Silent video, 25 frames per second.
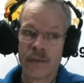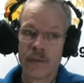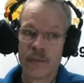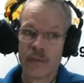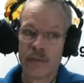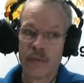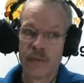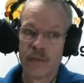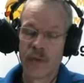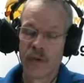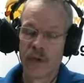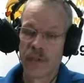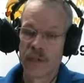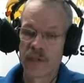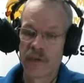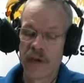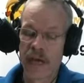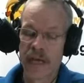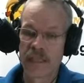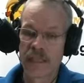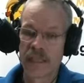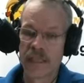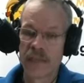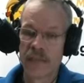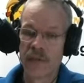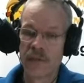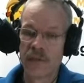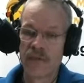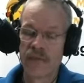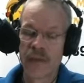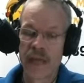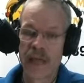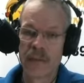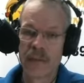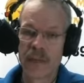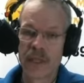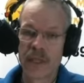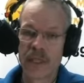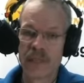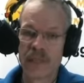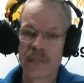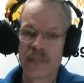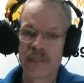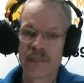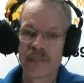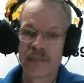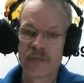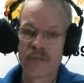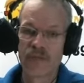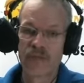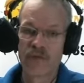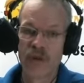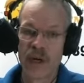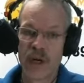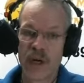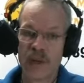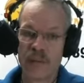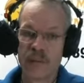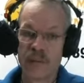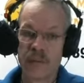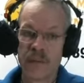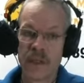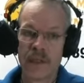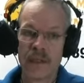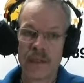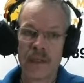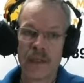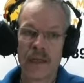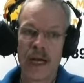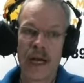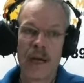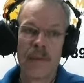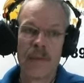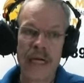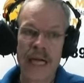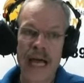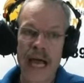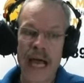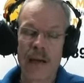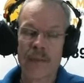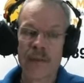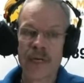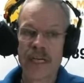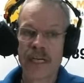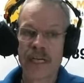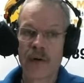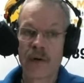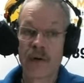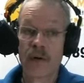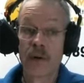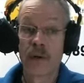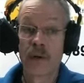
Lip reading: We're attracting new families from a Menominee or